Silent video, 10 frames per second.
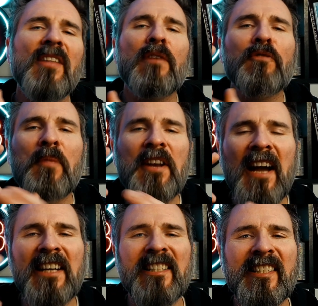They are from the
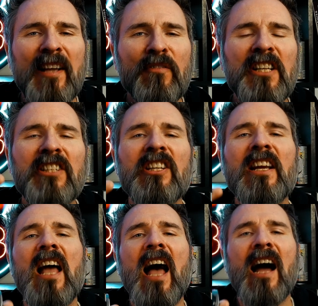1970s.
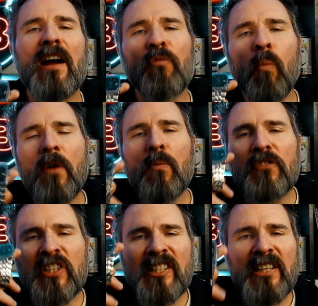I have one
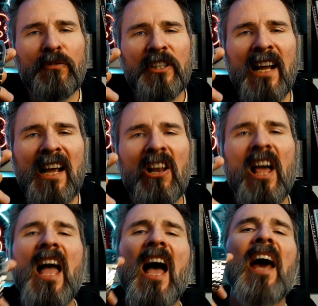with a silver dial
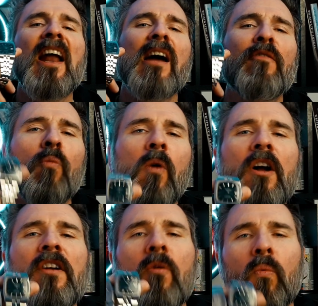and I have
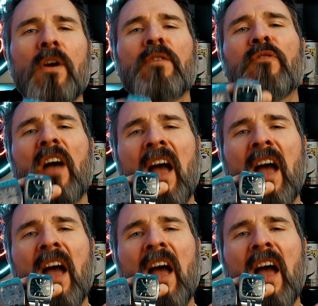one with